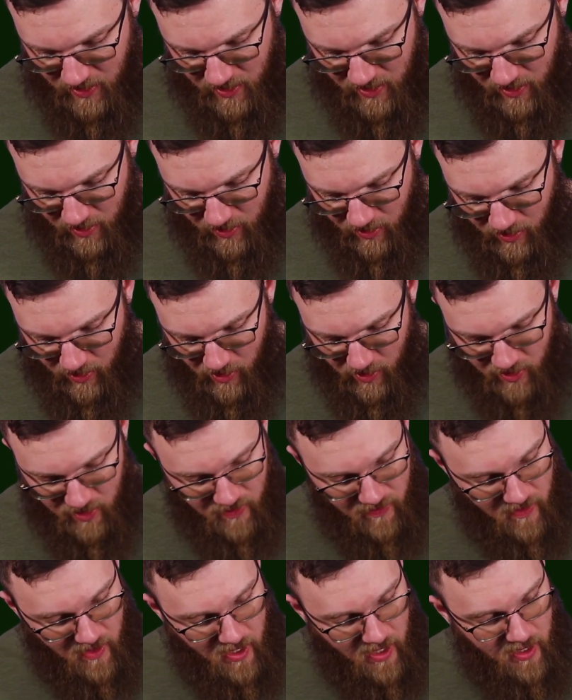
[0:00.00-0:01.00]
still
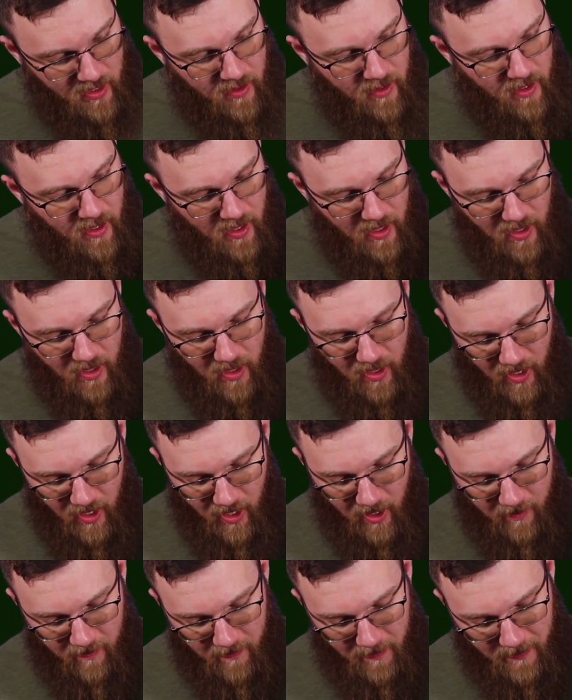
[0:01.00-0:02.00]
looks fine.
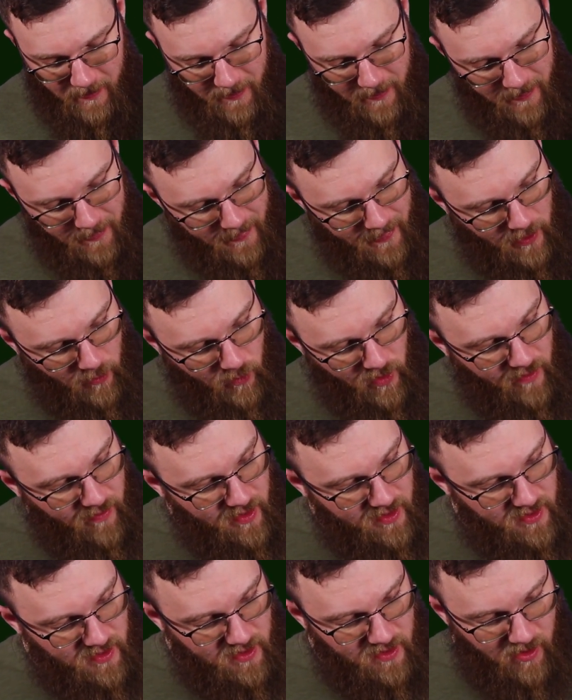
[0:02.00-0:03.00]

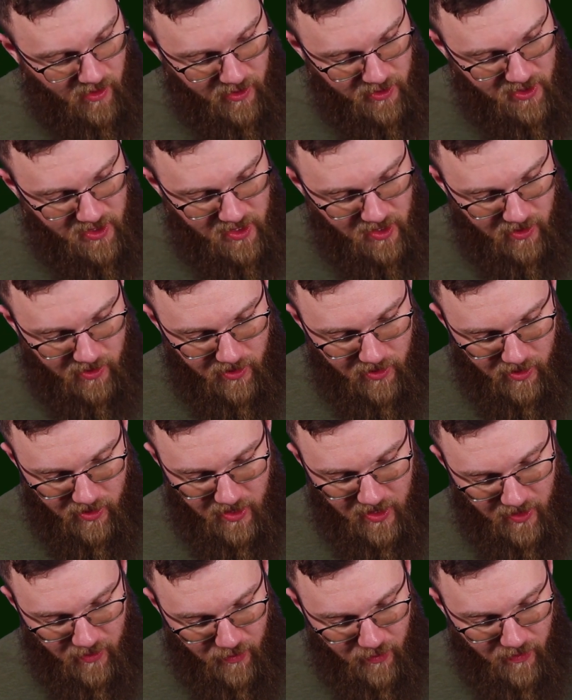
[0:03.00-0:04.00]
Rivets are still
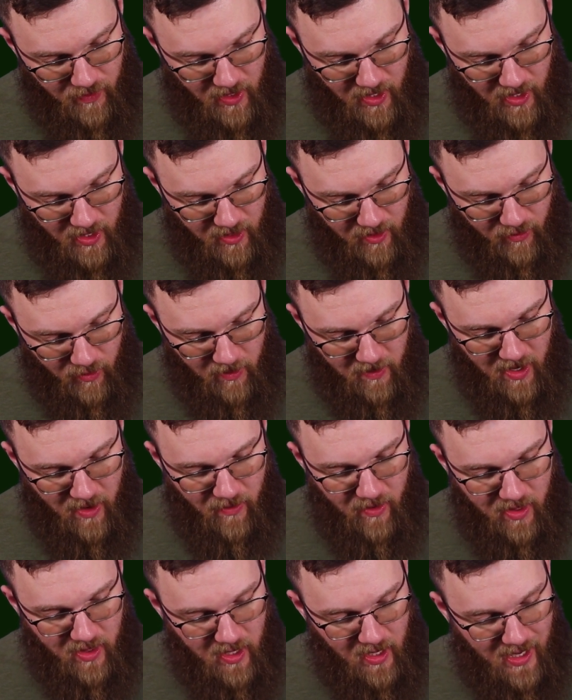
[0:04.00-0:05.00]
looking fine from
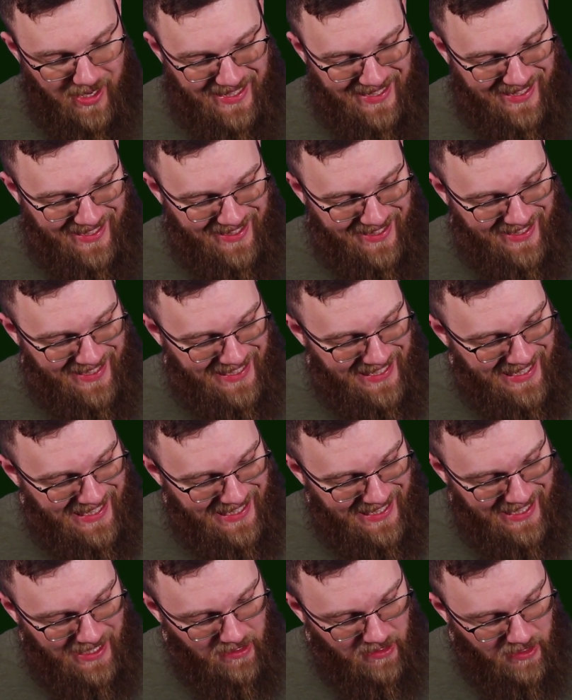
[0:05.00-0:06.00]
everything I can
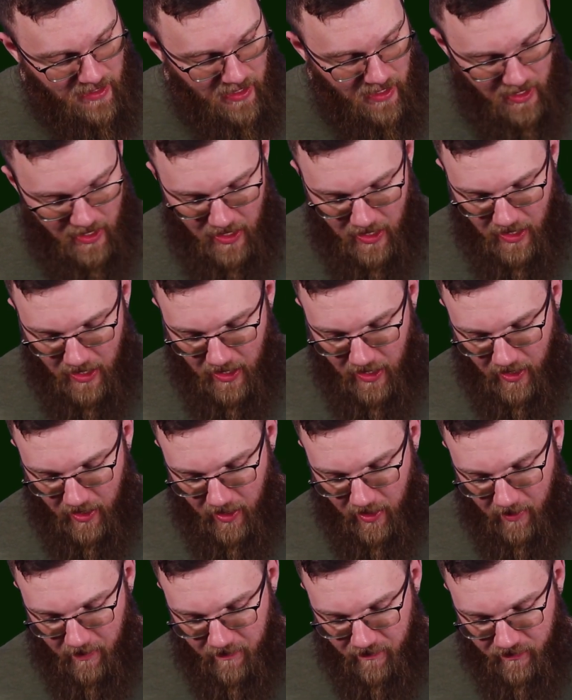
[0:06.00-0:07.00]
see here.
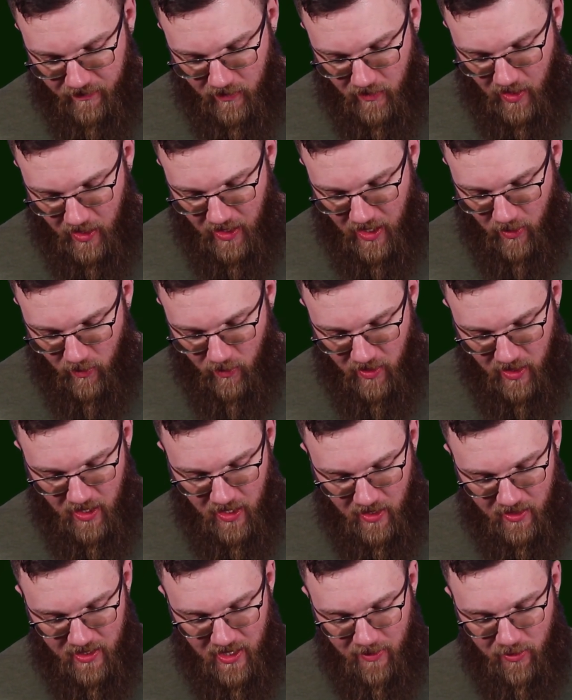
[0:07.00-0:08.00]
Again, with
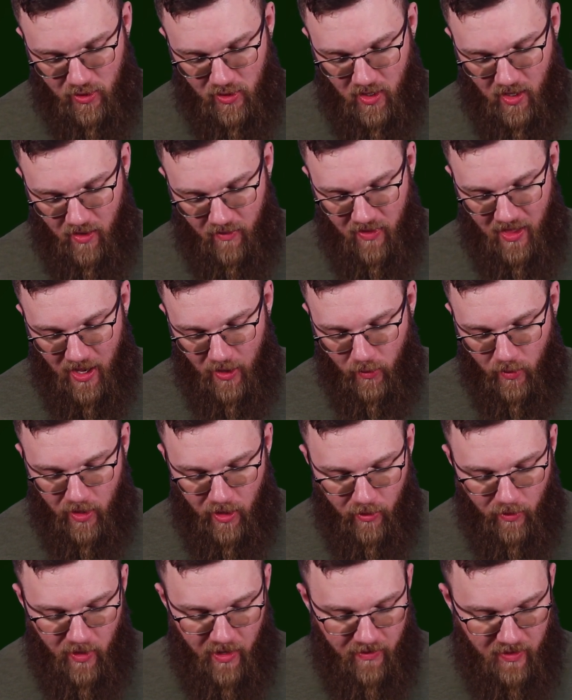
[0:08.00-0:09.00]
the exception of that
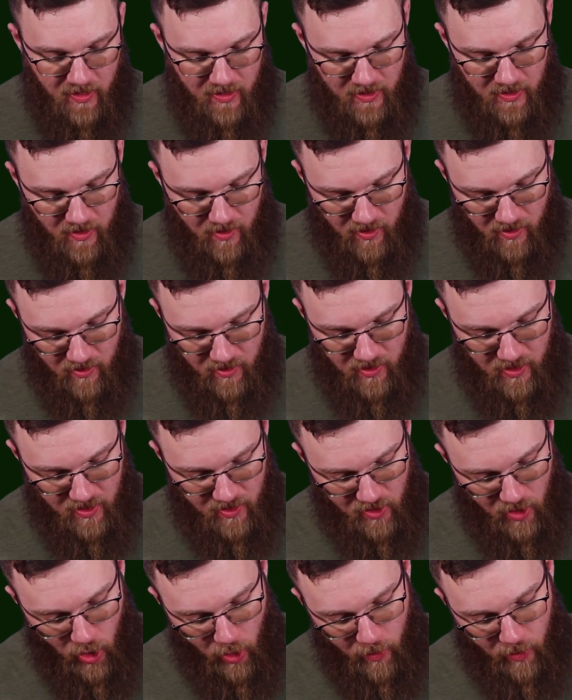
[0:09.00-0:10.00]
rear rivet on the
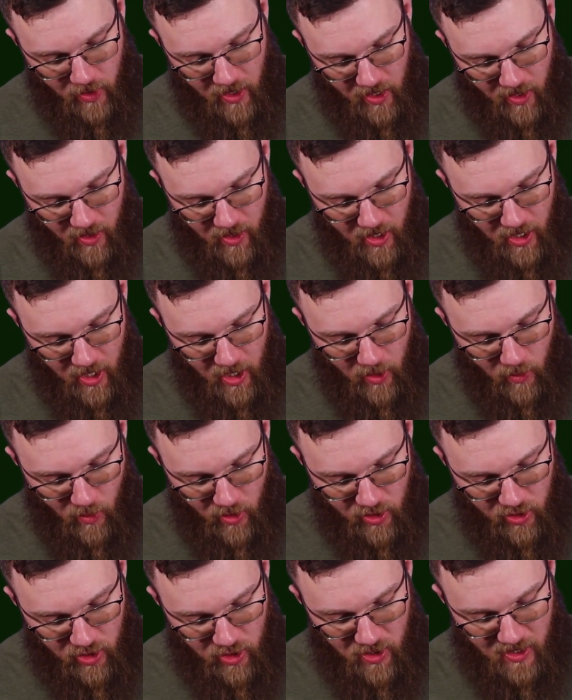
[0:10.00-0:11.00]
scope rail,
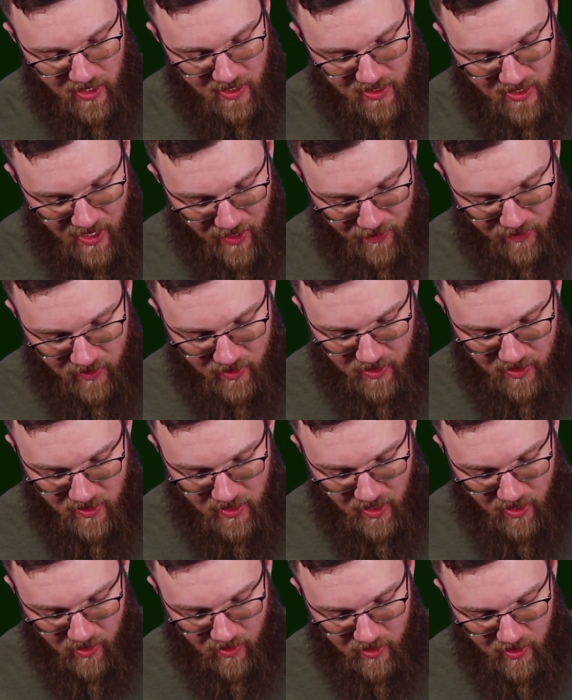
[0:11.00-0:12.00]
which you can definitely
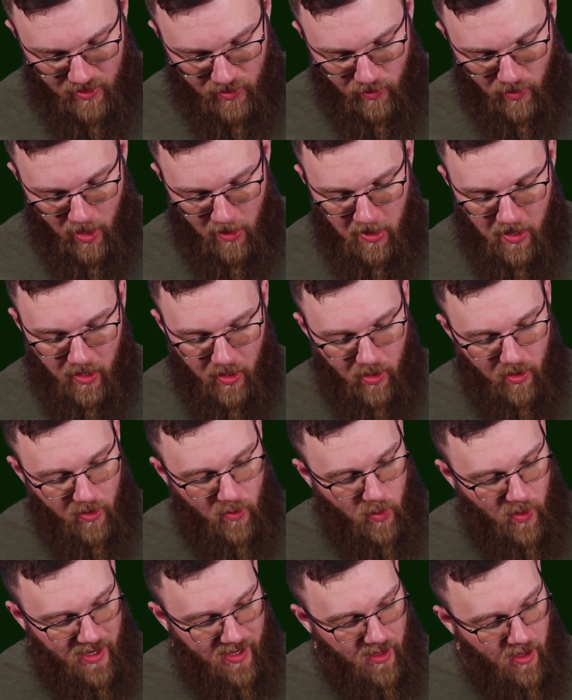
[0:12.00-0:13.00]
tell is rubbing
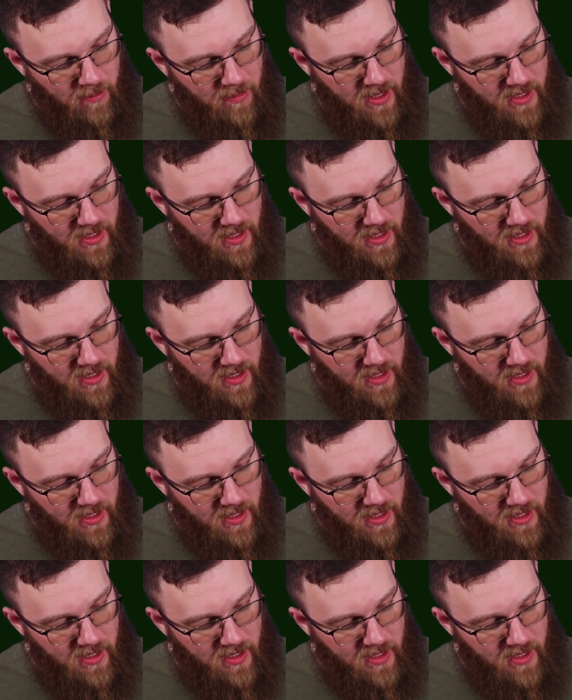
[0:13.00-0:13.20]
quite a